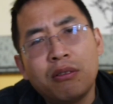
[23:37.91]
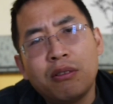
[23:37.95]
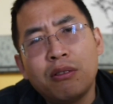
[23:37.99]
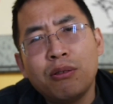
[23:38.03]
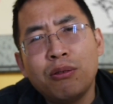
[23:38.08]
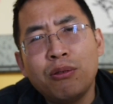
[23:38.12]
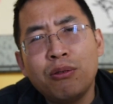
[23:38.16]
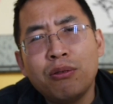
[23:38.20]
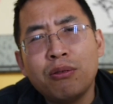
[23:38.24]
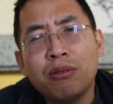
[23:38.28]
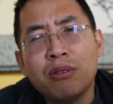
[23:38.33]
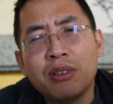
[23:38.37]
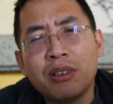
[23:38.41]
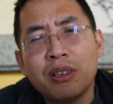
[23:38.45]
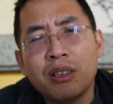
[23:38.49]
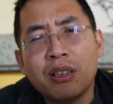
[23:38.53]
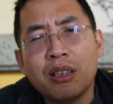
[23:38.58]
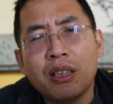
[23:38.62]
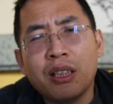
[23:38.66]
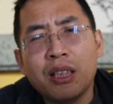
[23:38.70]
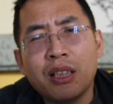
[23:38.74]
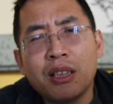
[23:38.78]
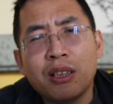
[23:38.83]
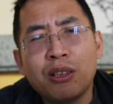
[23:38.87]
Those
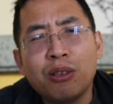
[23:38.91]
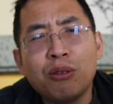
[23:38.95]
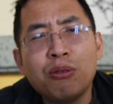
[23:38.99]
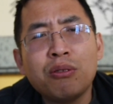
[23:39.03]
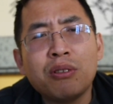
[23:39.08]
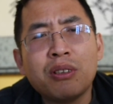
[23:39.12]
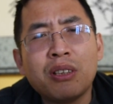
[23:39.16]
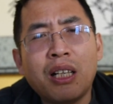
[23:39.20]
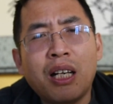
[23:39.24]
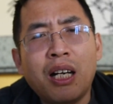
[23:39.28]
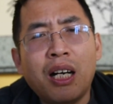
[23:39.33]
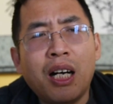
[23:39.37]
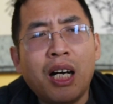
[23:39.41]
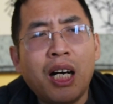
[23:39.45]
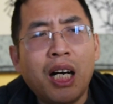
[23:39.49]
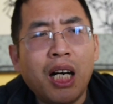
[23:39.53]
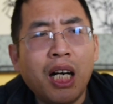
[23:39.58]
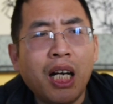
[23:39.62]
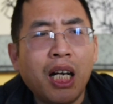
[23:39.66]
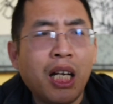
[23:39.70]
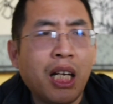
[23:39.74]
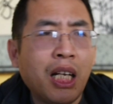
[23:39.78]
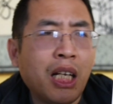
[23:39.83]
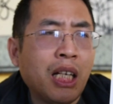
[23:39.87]

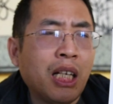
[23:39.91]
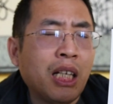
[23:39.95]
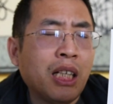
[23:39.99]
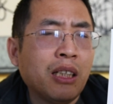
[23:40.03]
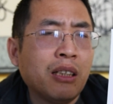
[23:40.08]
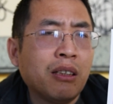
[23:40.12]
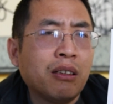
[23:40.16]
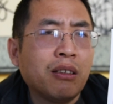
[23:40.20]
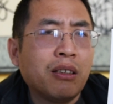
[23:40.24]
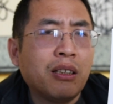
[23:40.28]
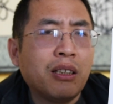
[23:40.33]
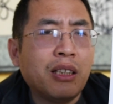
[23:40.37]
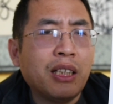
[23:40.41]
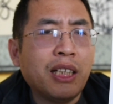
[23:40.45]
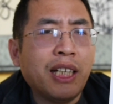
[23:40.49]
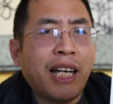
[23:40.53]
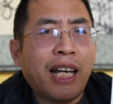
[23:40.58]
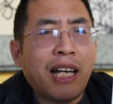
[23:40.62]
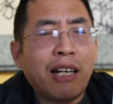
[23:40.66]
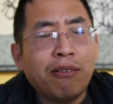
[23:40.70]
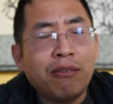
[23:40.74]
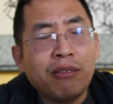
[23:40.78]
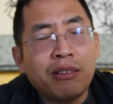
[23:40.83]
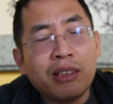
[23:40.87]
are, they
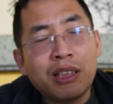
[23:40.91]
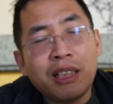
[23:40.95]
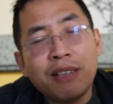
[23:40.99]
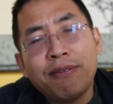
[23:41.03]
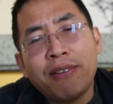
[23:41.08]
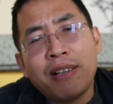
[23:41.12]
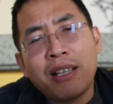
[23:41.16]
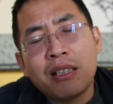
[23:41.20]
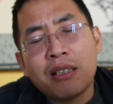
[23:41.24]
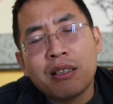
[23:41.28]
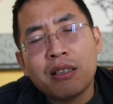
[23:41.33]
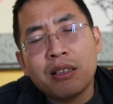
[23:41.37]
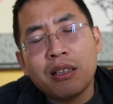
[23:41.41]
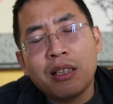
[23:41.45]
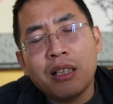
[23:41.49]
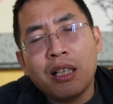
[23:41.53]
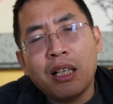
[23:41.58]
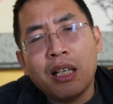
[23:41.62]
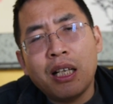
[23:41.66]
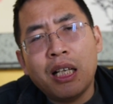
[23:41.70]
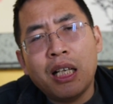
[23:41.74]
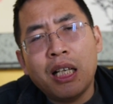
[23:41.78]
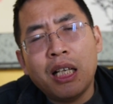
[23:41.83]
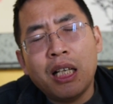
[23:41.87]
have different,
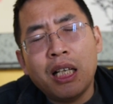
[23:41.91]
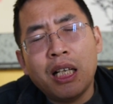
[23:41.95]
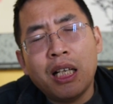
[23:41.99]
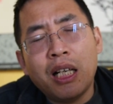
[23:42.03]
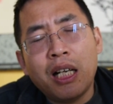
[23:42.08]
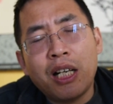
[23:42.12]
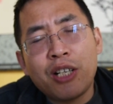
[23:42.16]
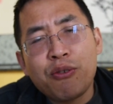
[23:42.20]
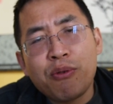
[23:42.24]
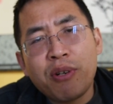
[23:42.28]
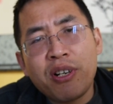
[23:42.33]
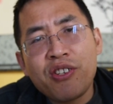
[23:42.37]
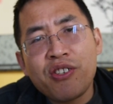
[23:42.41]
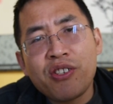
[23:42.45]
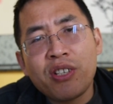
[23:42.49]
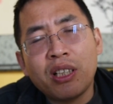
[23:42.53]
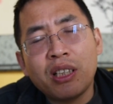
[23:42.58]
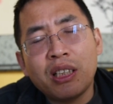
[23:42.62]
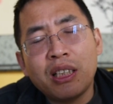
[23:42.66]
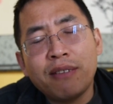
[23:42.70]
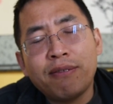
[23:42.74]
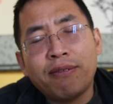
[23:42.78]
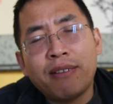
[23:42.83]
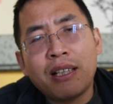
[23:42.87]

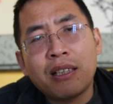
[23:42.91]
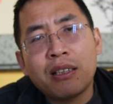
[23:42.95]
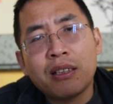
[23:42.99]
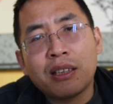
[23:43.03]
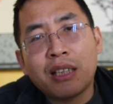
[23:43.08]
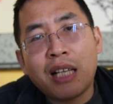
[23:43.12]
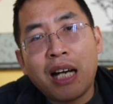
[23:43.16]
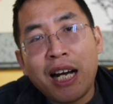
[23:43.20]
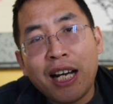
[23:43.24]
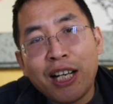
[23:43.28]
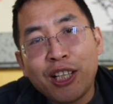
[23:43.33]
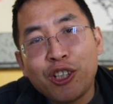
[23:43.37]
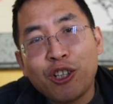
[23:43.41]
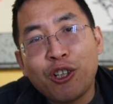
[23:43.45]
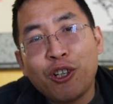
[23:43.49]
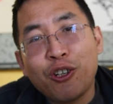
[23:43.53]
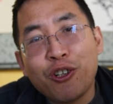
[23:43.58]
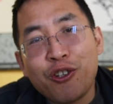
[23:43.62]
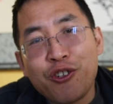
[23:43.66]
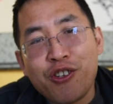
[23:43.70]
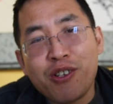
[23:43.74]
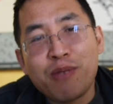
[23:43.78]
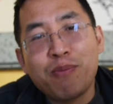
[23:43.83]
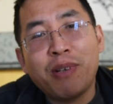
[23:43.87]
addressing different
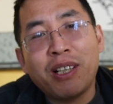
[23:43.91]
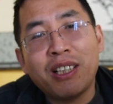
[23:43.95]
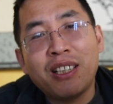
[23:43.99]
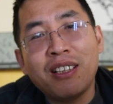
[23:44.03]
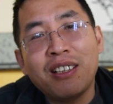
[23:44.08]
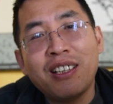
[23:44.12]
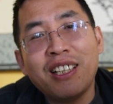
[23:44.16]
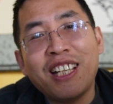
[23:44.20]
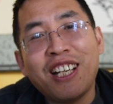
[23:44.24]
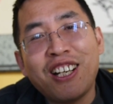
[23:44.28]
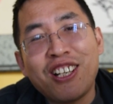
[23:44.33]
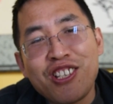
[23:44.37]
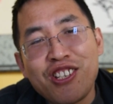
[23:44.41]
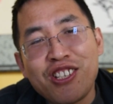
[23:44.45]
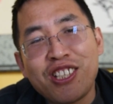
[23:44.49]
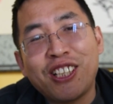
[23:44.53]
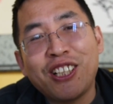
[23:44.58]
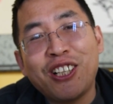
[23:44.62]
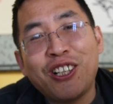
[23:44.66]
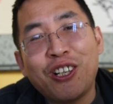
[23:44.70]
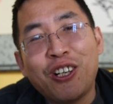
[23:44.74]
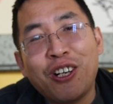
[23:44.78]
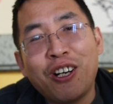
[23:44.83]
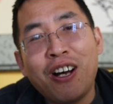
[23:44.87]
titles, but they are
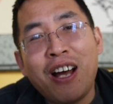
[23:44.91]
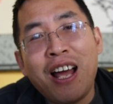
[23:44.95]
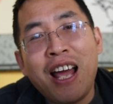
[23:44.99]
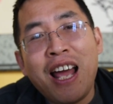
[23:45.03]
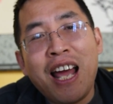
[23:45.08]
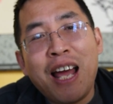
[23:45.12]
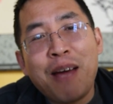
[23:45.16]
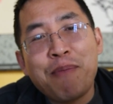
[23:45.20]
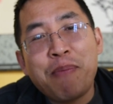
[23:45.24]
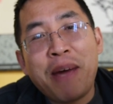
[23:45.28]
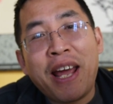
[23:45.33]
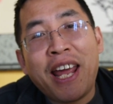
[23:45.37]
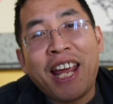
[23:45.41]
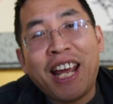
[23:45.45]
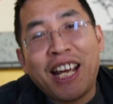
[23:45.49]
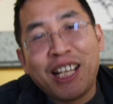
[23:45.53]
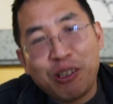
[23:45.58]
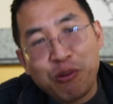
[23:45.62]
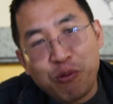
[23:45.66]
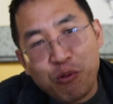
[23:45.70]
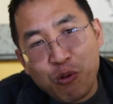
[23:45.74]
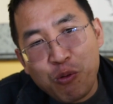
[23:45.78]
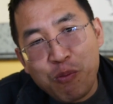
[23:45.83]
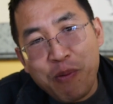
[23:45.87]
still man
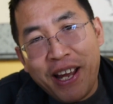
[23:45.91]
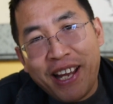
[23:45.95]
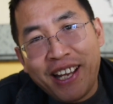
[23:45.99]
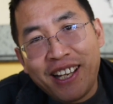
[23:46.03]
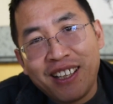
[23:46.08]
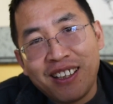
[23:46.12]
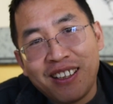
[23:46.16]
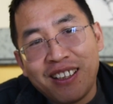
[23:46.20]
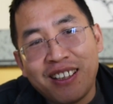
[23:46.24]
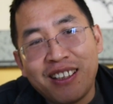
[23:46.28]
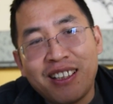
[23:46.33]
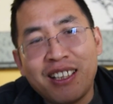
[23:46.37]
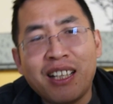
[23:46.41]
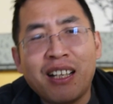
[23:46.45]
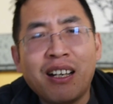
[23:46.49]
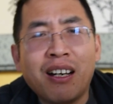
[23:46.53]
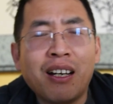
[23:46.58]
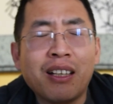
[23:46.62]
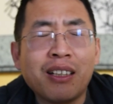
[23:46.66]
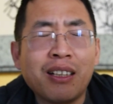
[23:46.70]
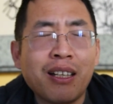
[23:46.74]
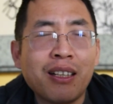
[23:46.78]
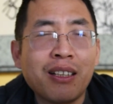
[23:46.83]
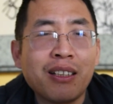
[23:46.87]
and woman. They
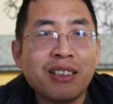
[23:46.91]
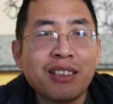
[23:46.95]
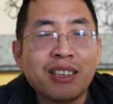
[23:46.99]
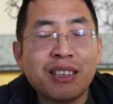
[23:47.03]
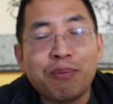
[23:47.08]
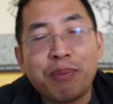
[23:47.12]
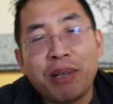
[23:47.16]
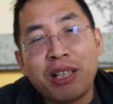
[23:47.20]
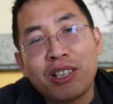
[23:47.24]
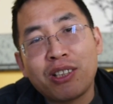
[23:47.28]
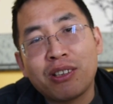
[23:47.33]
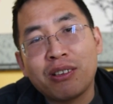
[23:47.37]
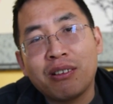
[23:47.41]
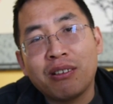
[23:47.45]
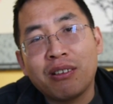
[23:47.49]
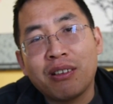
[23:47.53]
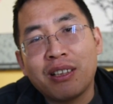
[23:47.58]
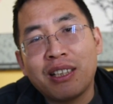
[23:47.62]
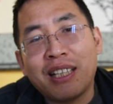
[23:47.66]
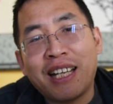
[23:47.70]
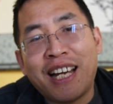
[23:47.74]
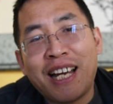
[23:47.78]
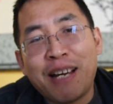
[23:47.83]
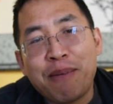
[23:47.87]
are nothing special
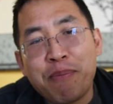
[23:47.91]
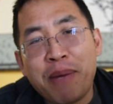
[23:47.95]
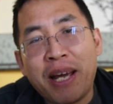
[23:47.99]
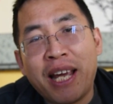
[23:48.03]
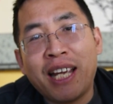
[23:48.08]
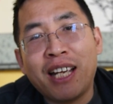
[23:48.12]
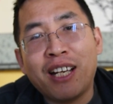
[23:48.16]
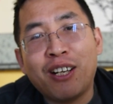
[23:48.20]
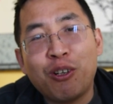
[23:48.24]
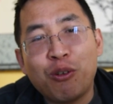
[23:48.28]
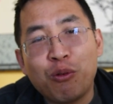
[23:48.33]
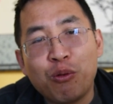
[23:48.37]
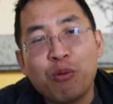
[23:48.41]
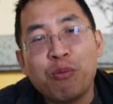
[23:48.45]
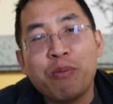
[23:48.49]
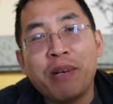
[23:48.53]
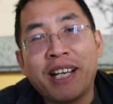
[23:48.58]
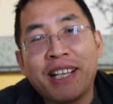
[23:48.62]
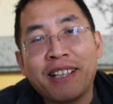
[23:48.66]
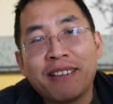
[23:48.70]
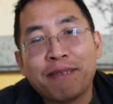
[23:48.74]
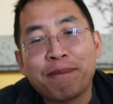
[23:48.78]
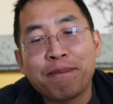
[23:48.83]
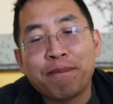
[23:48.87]
than man or
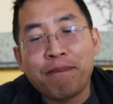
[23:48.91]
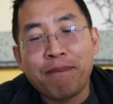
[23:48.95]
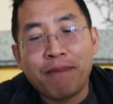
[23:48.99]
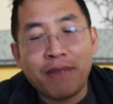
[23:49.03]
woman.